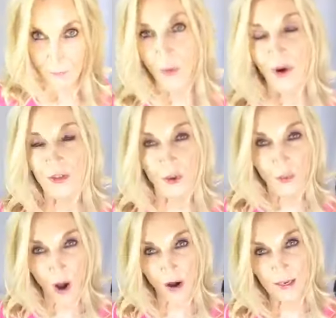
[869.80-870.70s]
for the
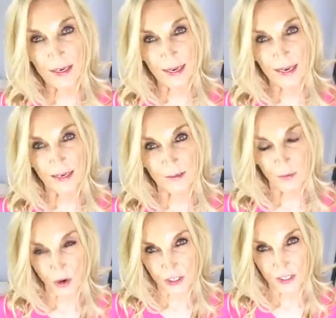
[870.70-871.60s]
walk in
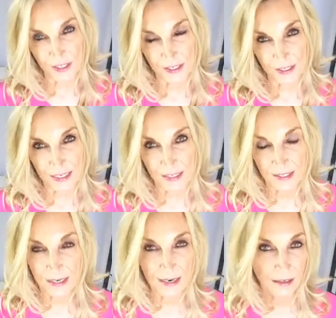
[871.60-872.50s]
Washington, D
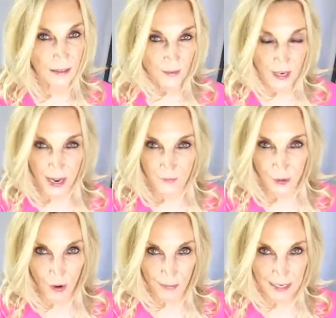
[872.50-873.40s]
C I'd love to have
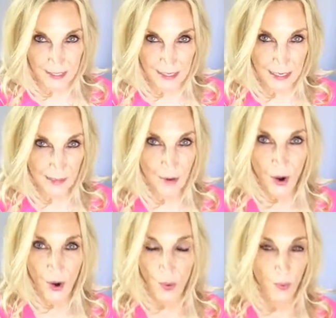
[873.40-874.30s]
you on my team,
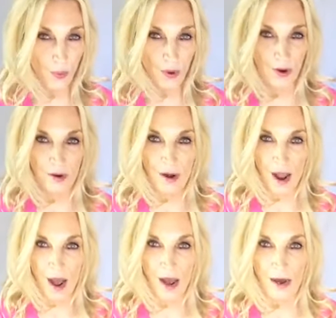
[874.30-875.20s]
or
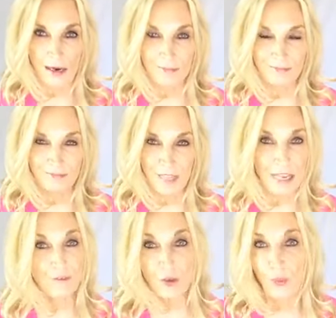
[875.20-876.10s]
um,
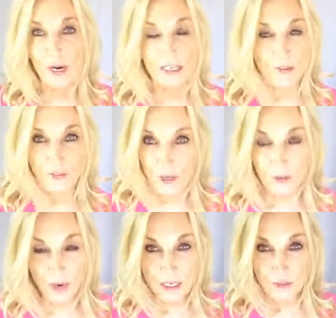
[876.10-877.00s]
If you're wanting to
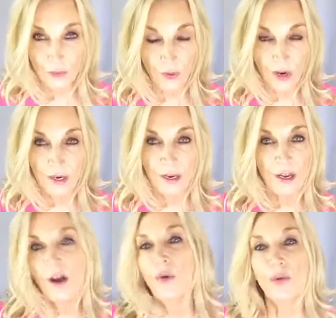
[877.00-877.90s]
fundraise for it,
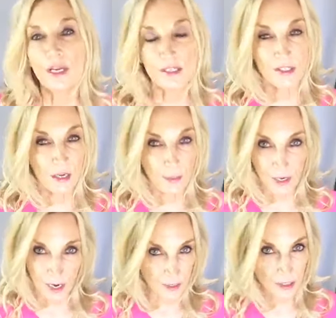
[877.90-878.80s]
we can set up a
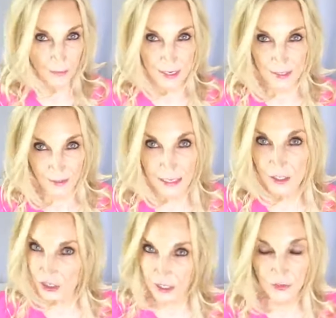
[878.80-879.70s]
customized link
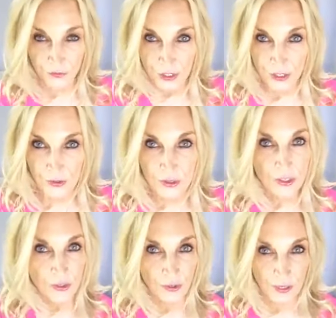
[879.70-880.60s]
just for you
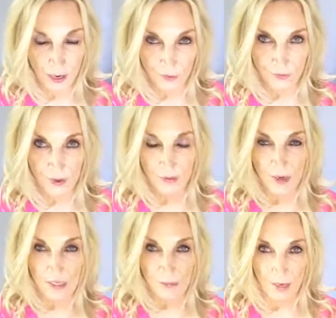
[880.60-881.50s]
so you can help
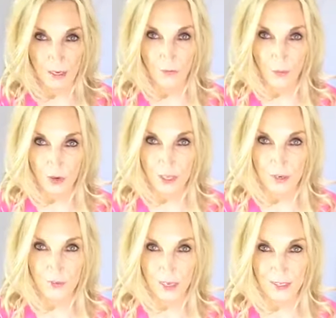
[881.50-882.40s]
fundraise money for the
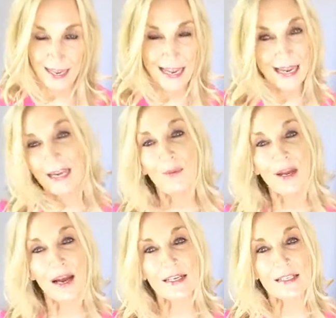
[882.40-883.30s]
event. Anyway,
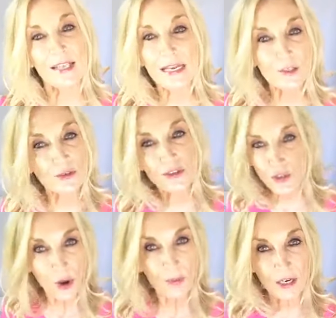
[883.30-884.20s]
guys, thank you
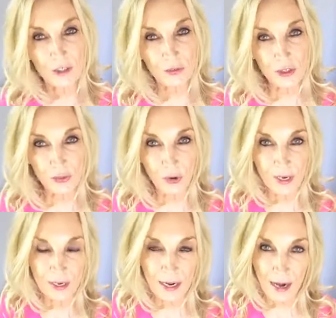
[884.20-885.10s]
so much for
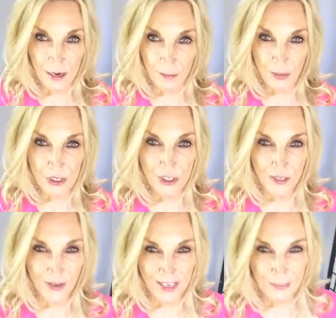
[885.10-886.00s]
joining. I
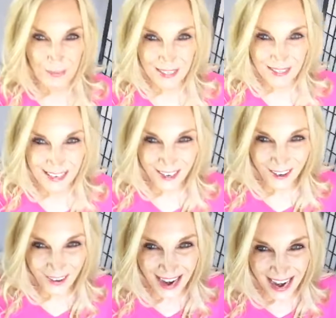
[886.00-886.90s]
appreciate you guys being
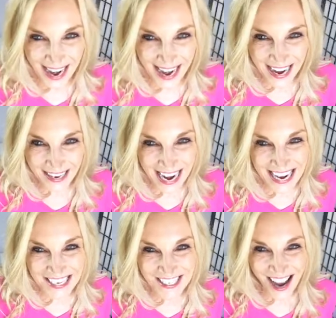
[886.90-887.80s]
here. And
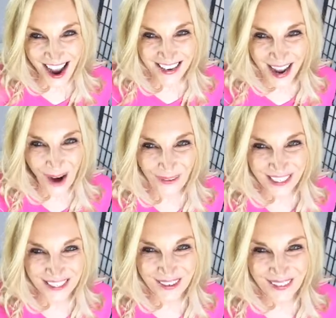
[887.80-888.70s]
hey, John, how are
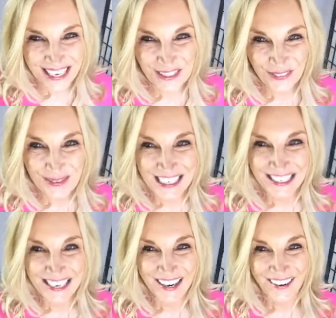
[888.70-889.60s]
you? Thanks for
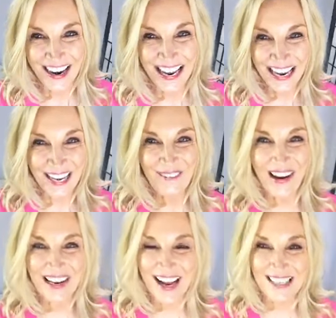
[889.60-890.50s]
being here.
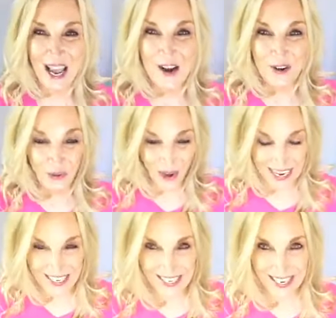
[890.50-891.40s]
Anyway, guys,
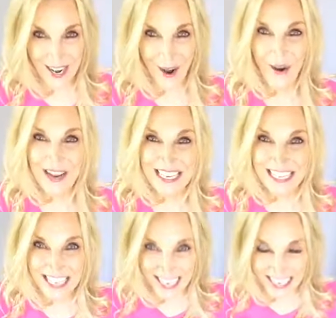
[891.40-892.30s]
great deal.
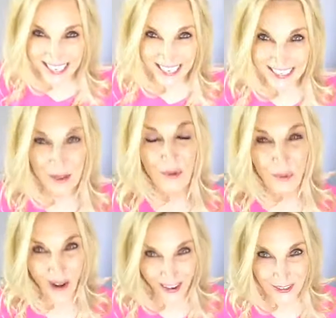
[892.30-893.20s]
Get it
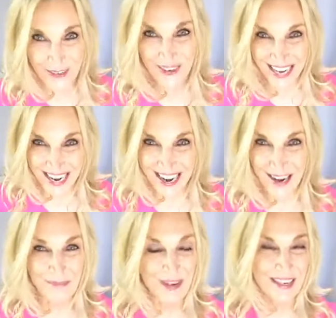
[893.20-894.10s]
while you
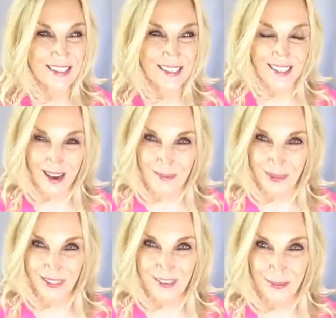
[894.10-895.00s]
can because it's
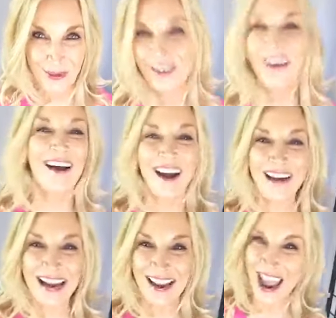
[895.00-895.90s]
unbelievable. All
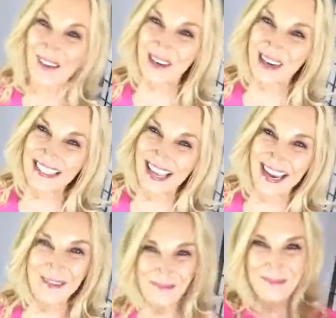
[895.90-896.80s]
right, have a great day.